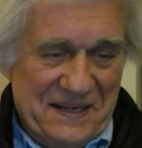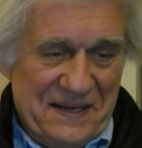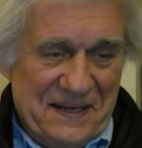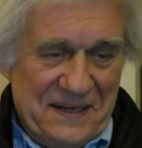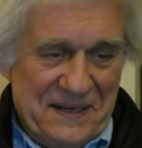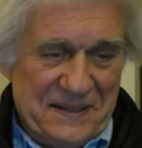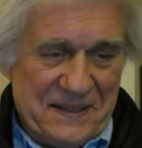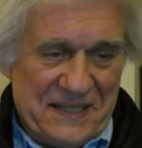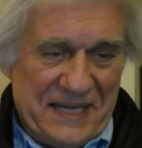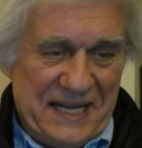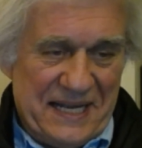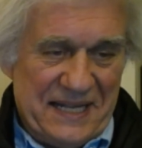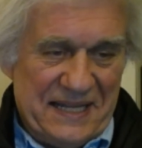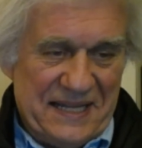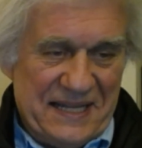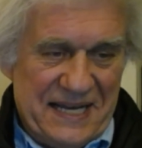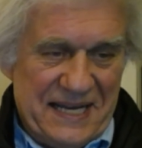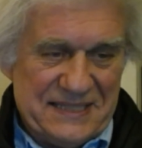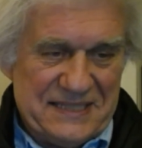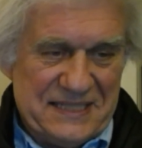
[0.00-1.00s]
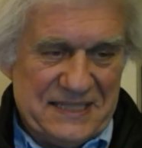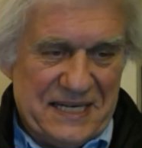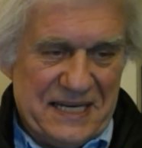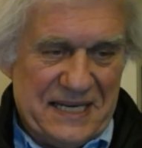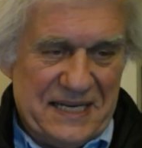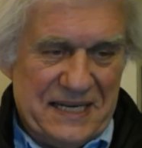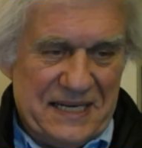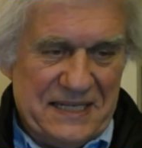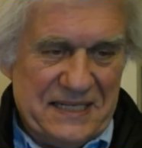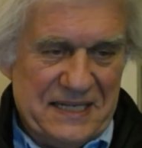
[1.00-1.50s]
okay, that's
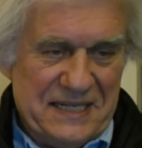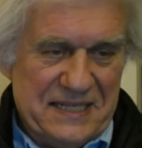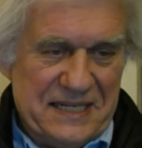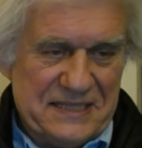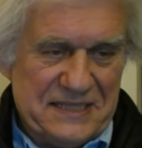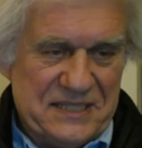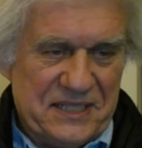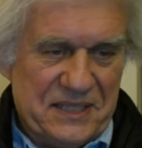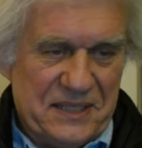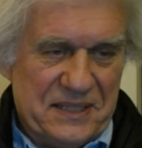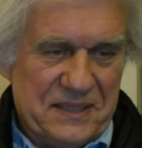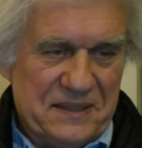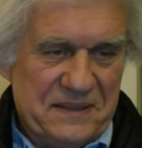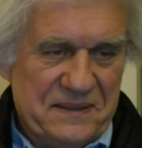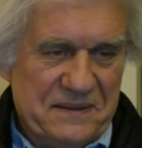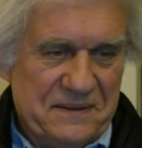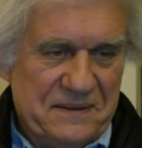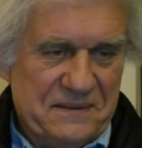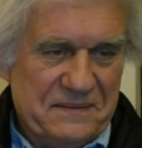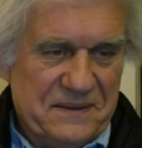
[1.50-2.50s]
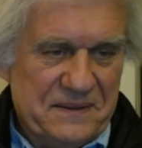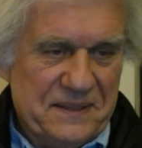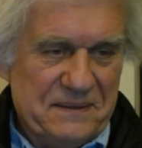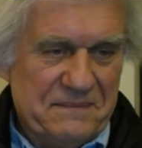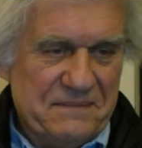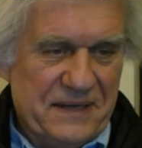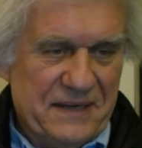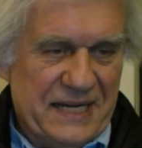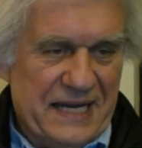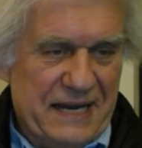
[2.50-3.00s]
uh, in a nutshell what
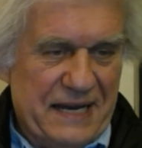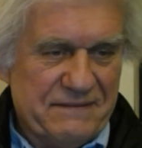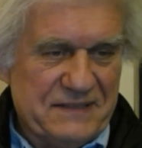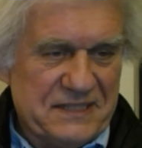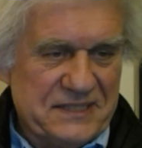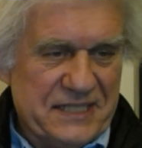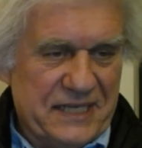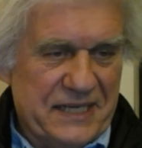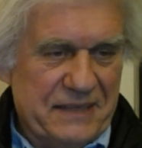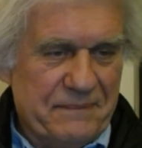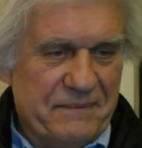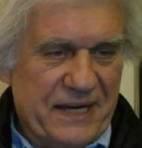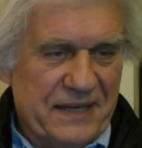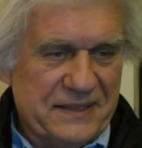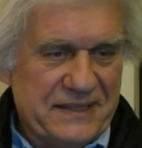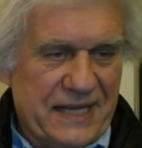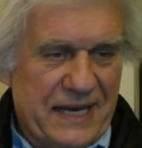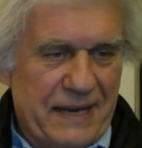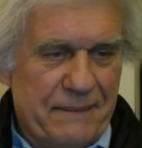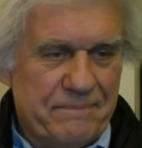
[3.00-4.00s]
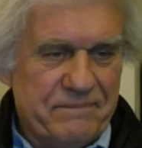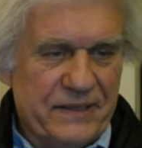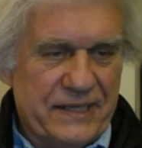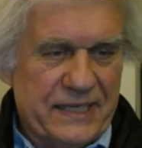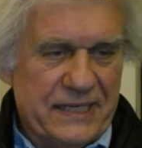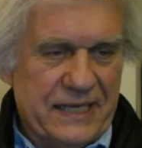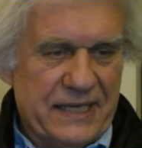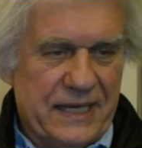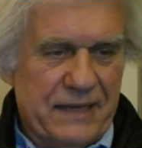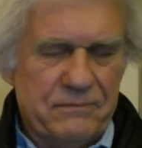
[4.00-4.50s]
I have to say about that. But
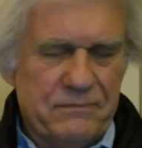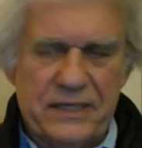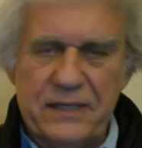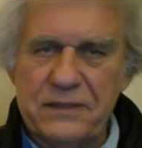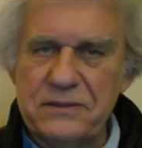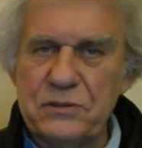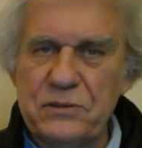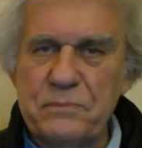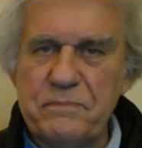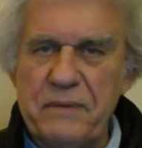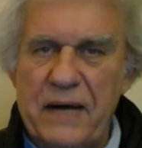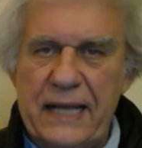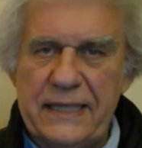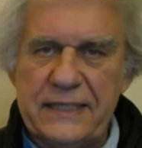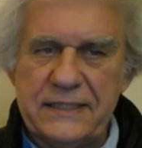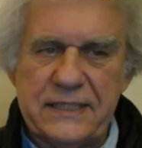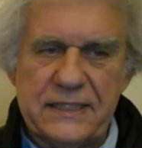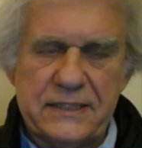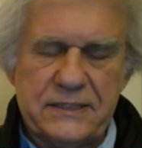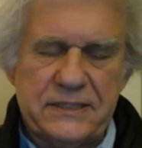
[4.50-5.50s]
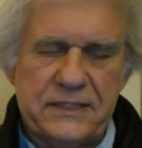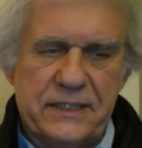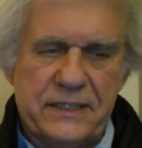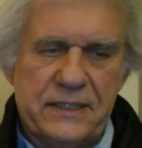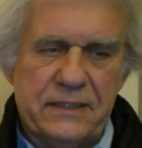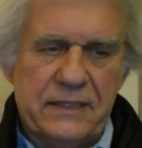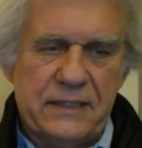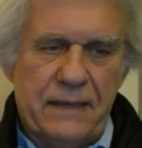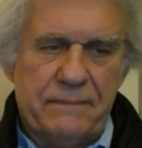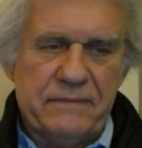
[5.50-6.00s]
again, we don't do politics
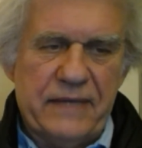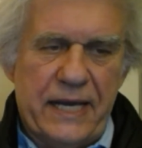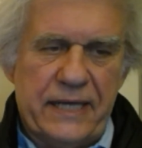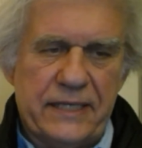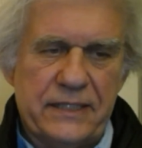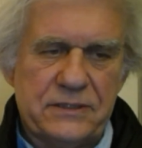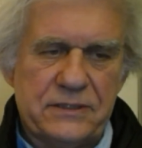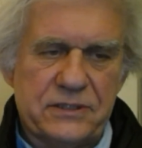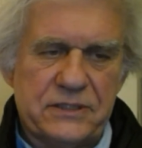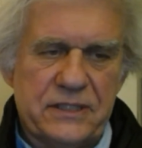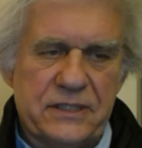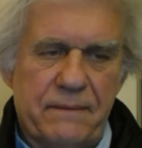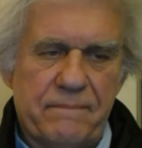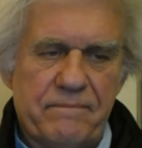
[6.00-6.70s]
here. I'm not interested in